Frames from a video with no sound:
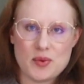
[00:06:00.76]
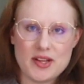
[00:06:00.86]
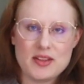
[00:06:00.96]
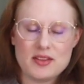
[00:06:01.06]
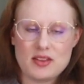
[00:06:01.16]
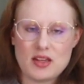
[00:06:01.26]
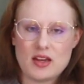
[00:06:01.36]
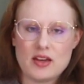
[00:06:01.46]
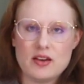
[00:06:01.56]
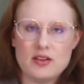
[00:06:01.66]
with
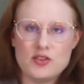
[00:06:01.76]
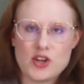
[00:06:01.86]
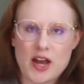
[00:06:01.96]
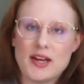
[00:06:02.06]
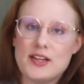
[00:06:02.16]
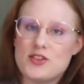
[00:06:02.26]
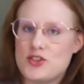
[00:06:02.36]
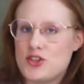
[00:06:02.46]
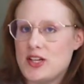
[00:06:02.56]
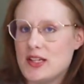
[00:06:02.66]
the Chinese
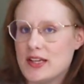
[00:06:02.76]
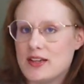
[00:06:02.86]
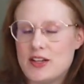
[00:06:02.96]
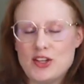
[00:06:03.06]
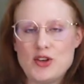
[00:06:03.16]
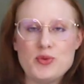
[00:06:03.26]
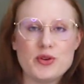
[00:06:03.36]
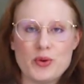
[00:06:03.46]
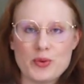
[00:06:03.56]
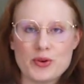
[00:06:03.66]
Qilin
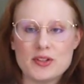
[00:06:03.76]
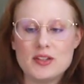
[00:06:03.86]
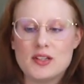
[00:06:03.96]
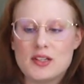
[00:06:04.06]
unicorn